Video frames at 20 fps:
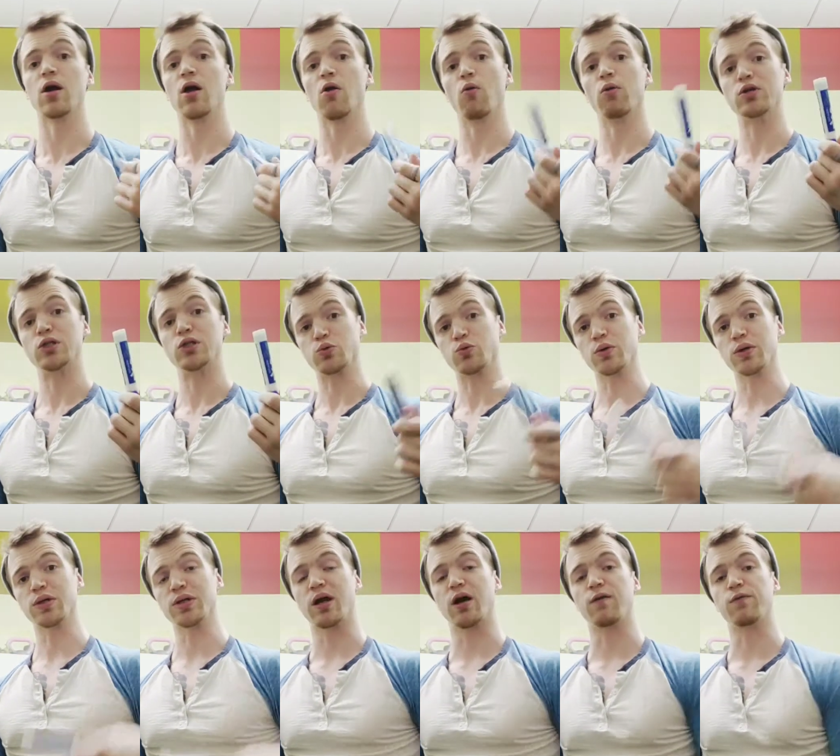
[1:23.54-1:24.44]
which is
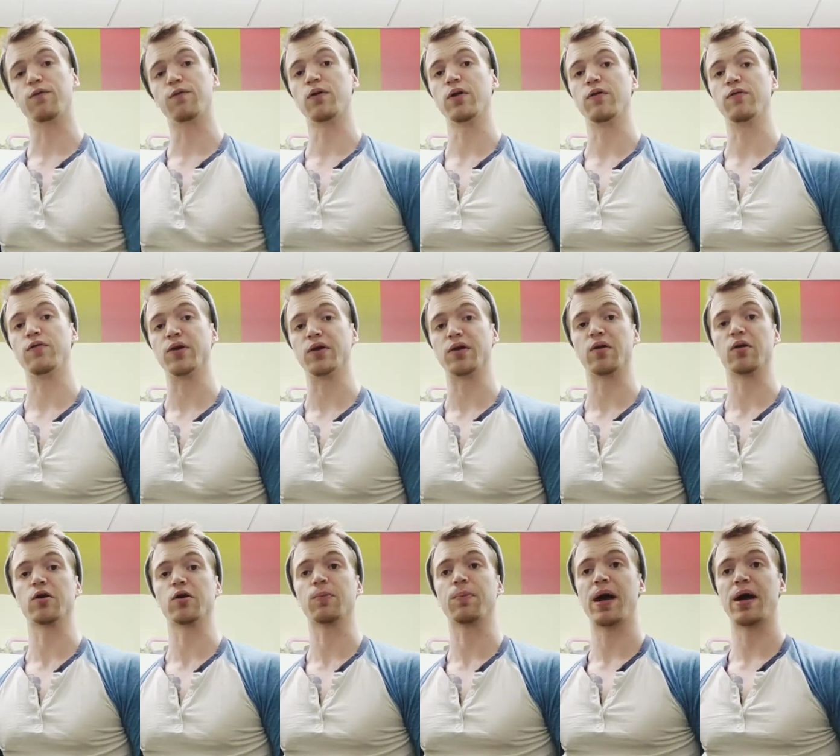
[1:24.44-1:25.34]
really helpful if you need to
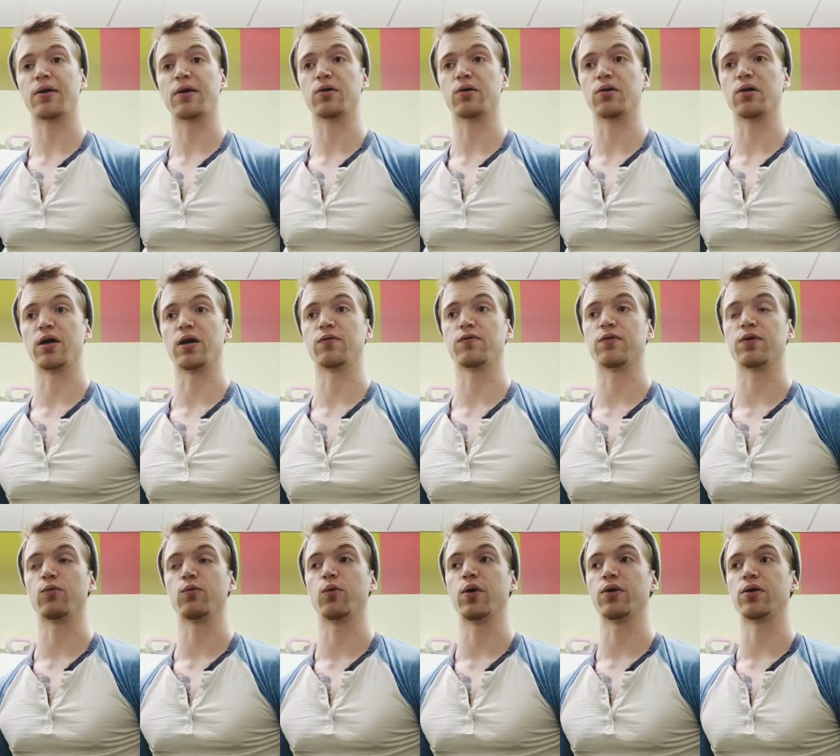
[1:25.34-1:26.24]
look back in your life
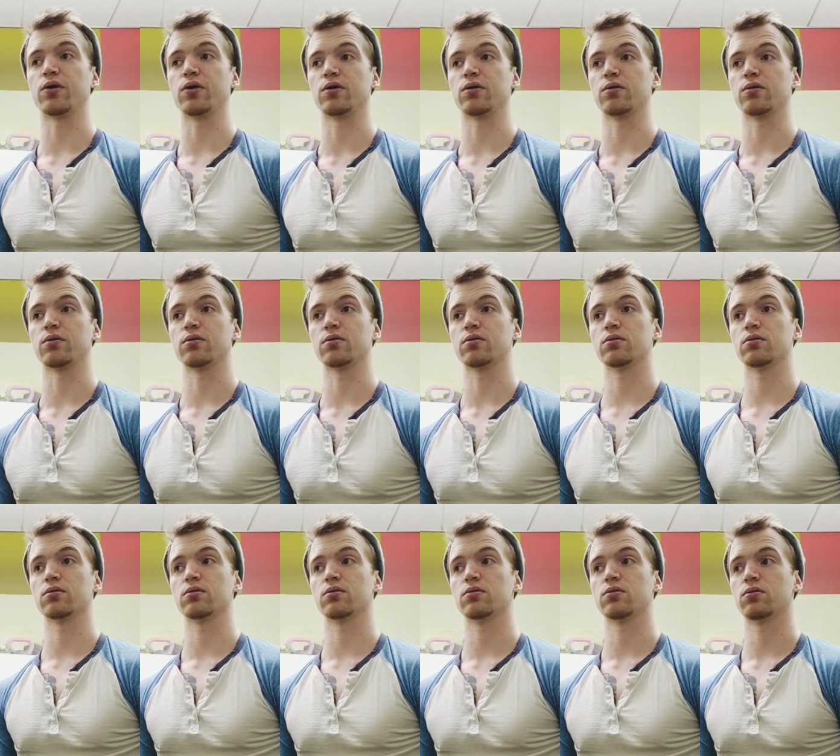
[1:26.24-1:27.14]
and wonder
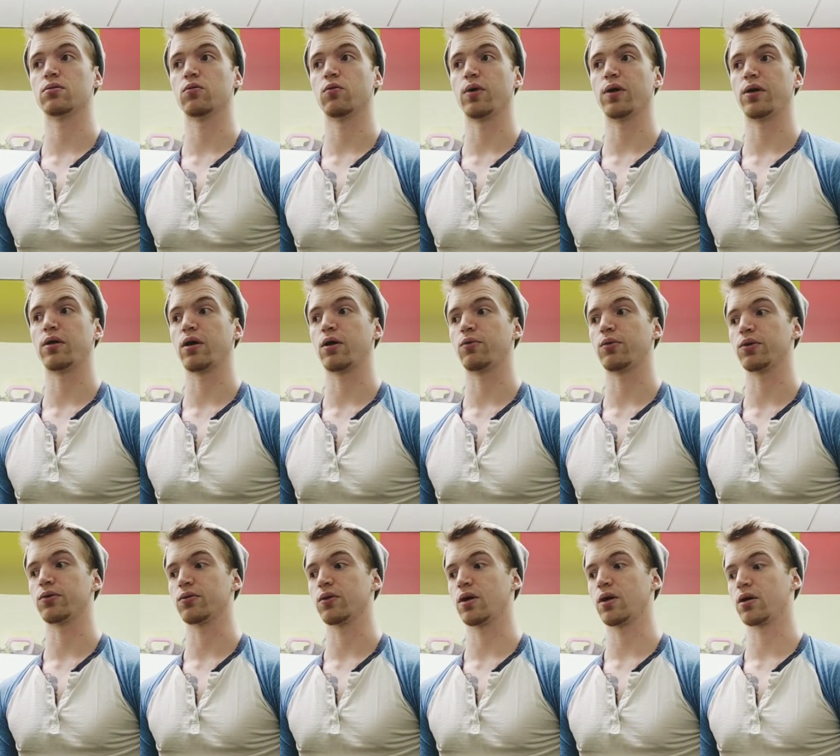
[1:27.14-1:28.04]
when it all went
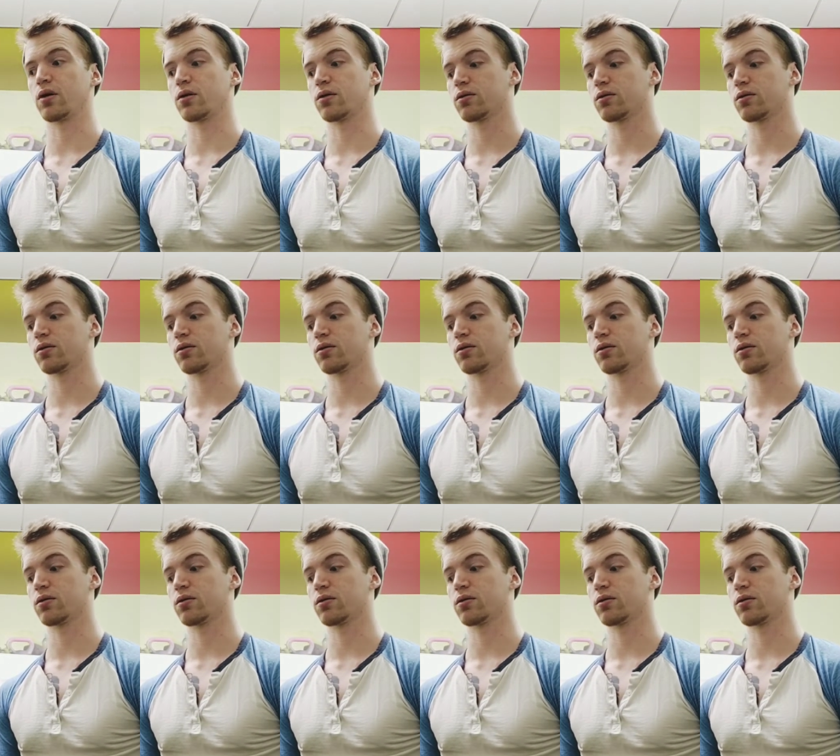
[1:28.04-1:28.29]
wrong.